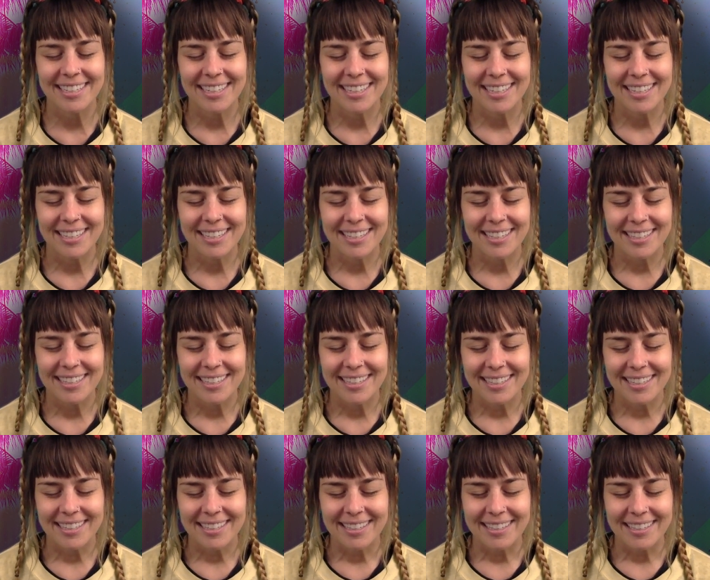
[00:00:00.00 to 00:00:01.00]

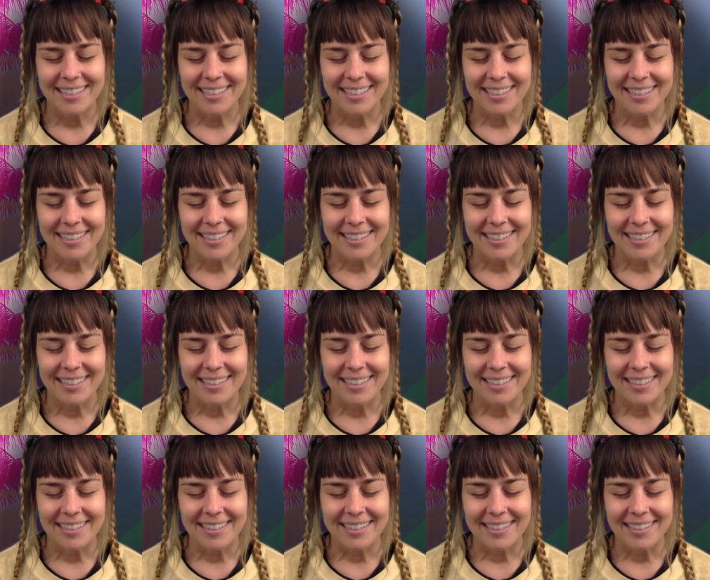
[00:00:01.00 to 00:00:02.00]

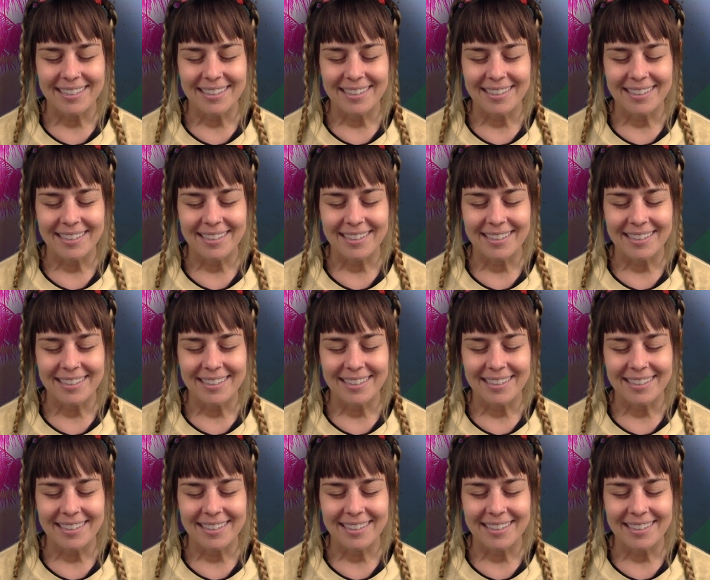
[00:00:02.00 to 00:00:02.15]
(no one is talking)